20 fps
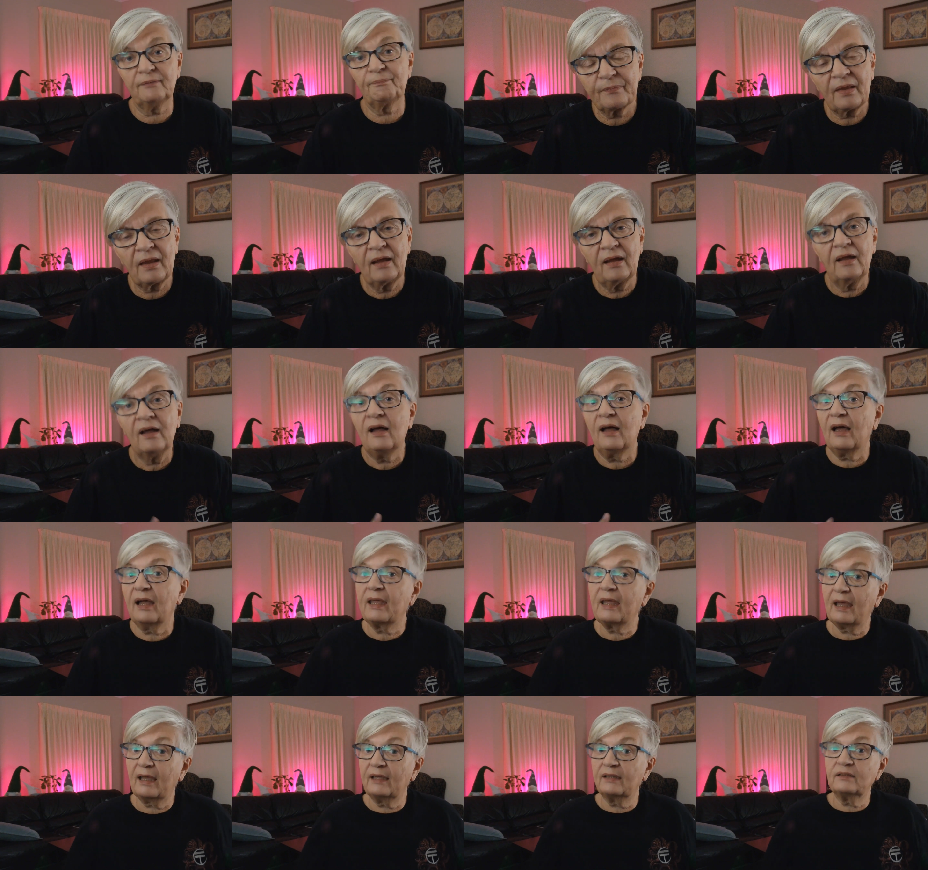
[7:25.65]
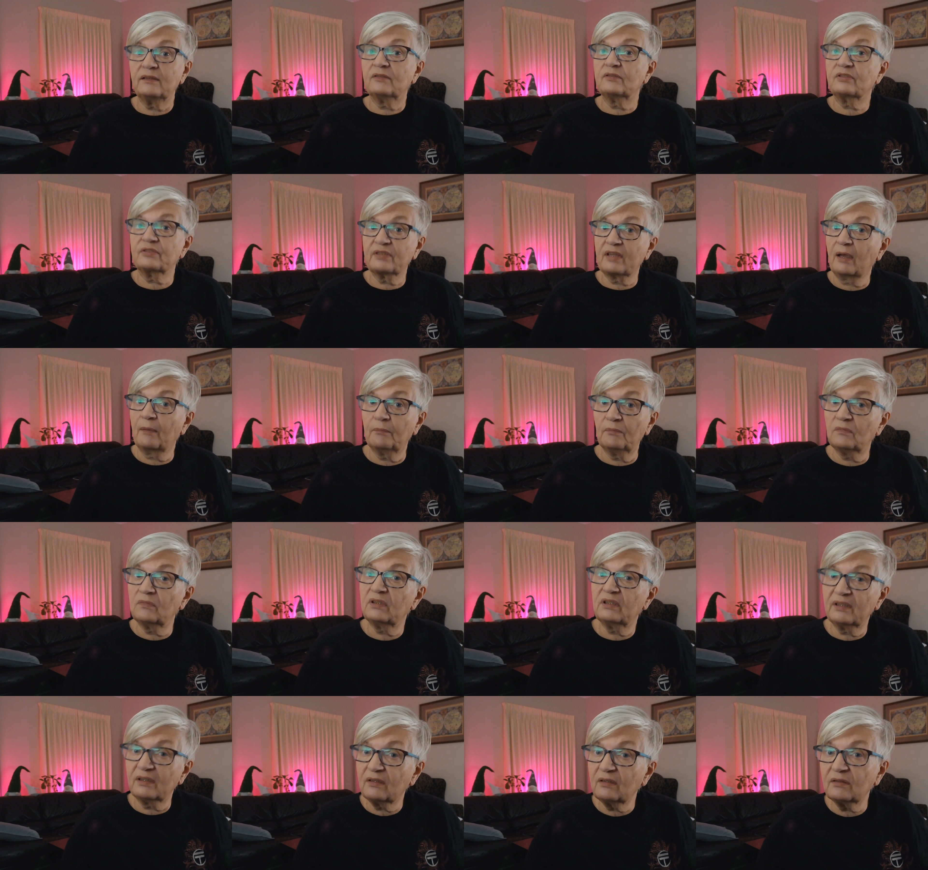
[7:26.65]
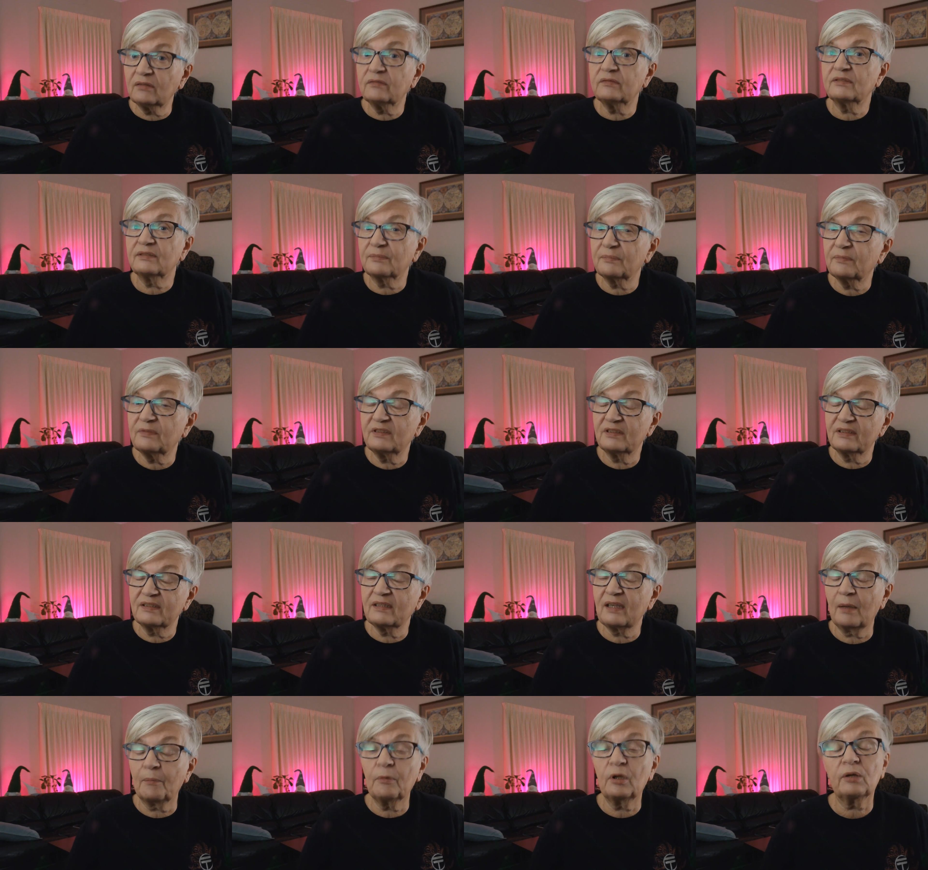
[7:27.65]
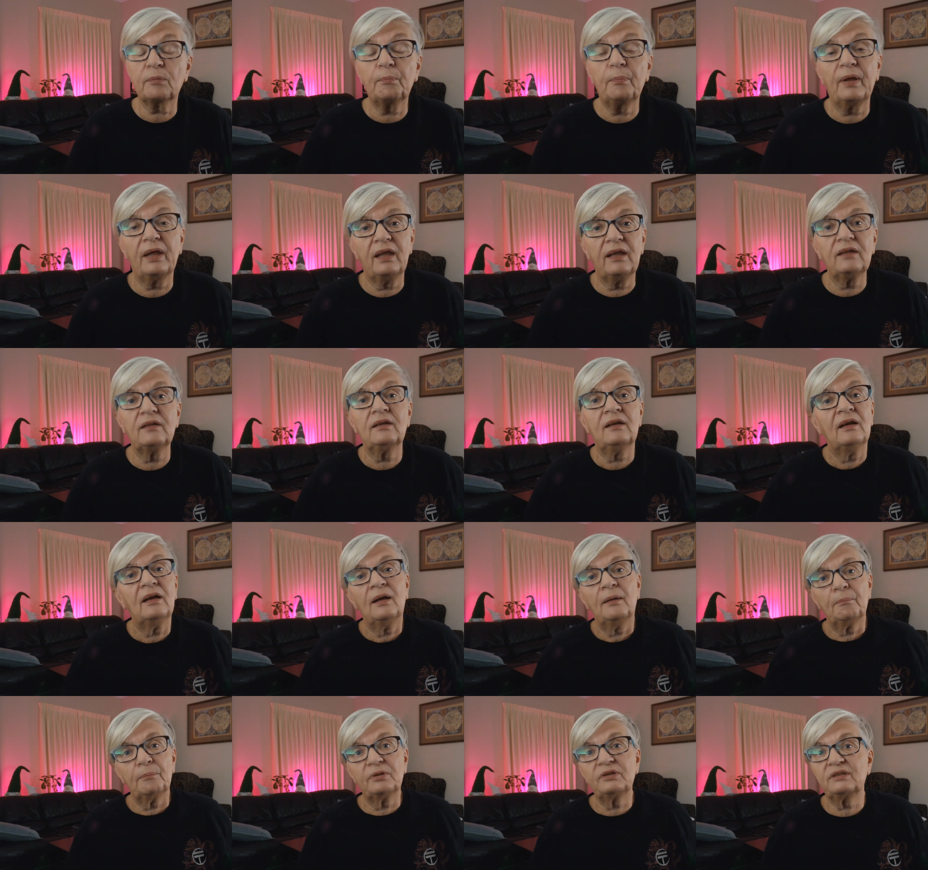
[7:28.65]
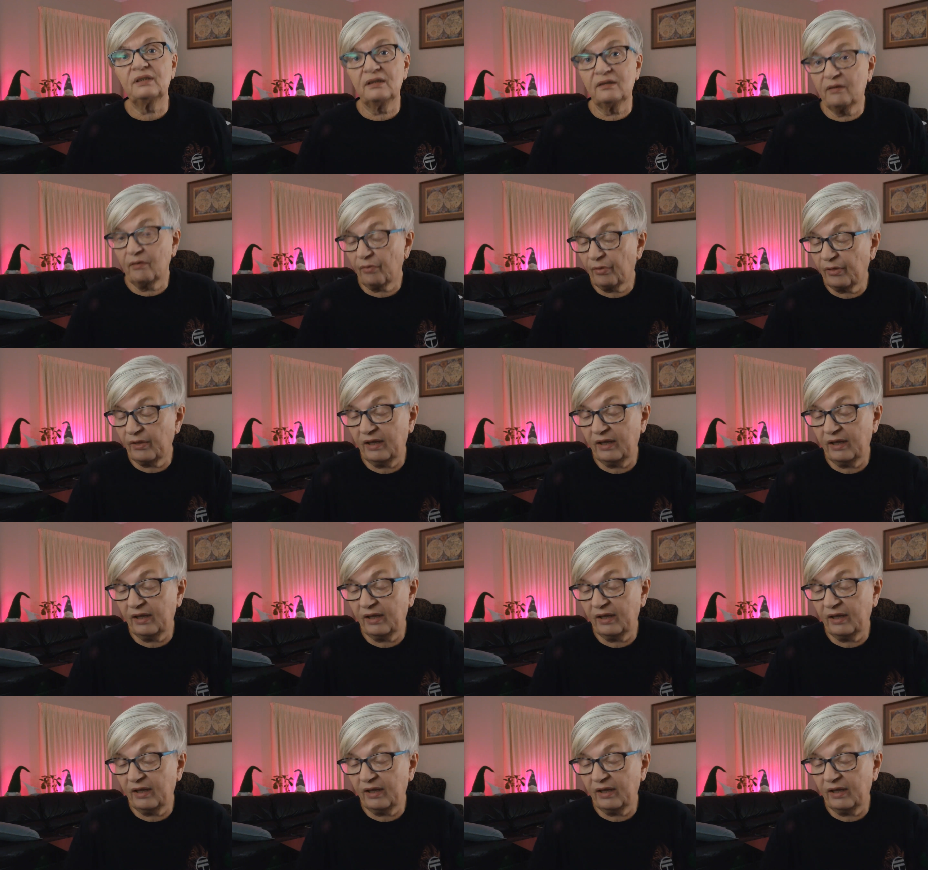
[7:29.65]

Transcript: I had a stom- little stomach pain, but didn't think